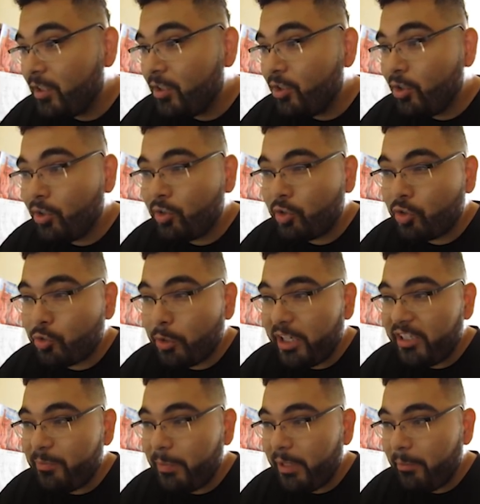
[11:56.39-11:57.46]
You go to
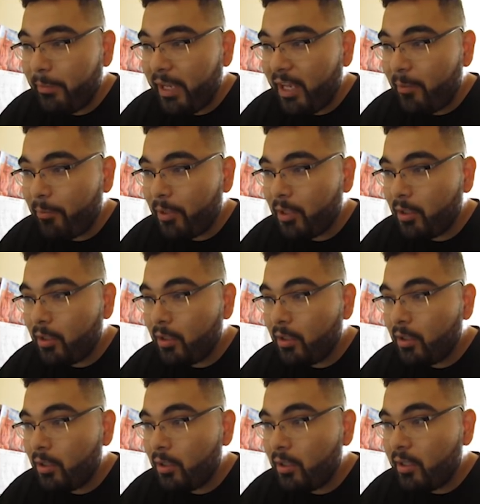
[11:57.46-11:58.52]
trace bitmap,
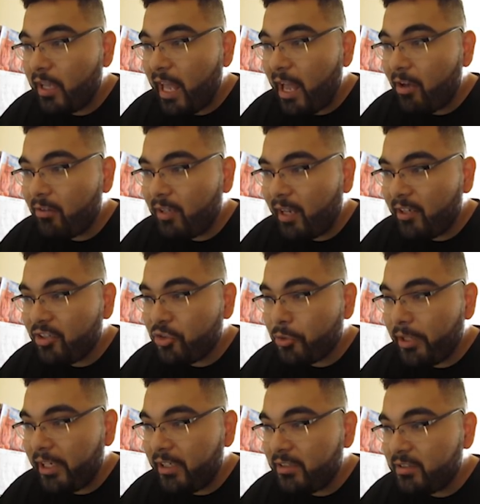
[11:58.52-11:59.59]
outline
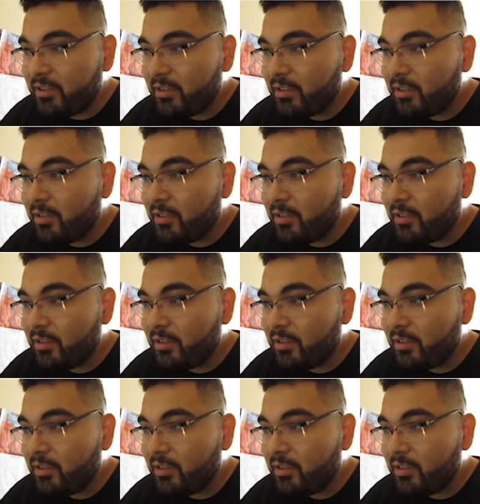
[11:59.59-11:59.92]
trace,